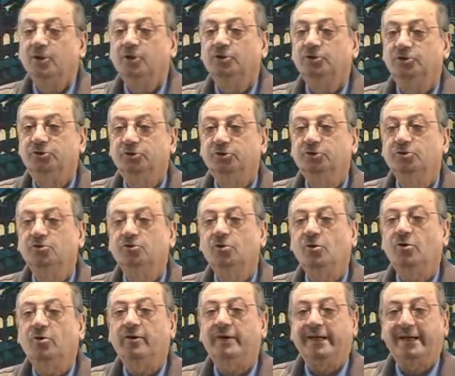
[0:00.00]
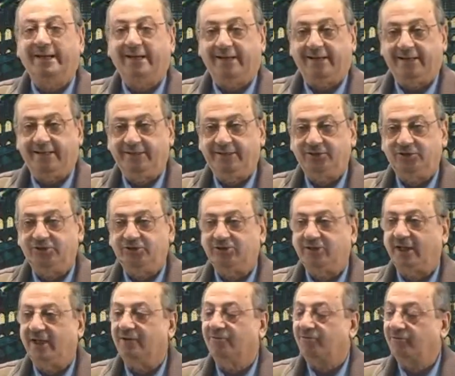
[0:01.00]
do you know English
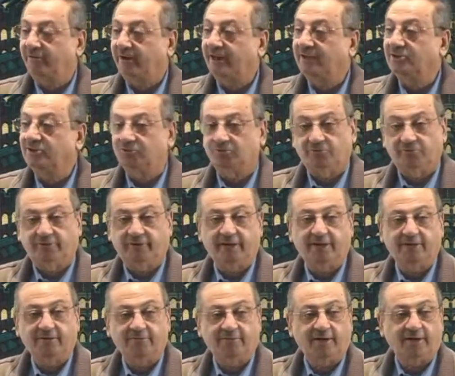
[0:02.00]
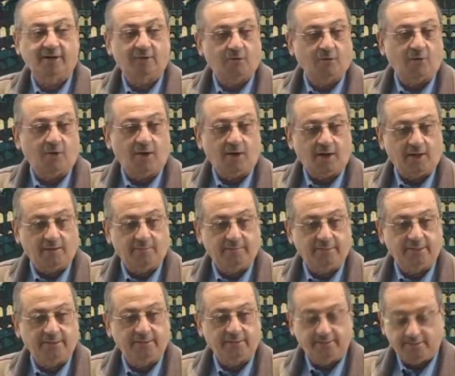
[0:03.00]
and French very well, O
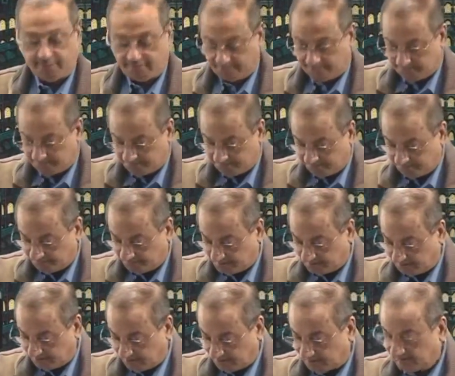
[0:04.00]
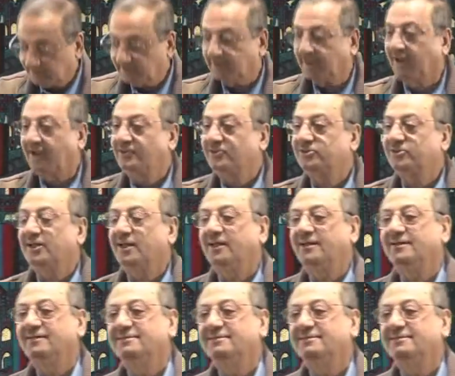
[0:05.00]
Hamid? What is the answer?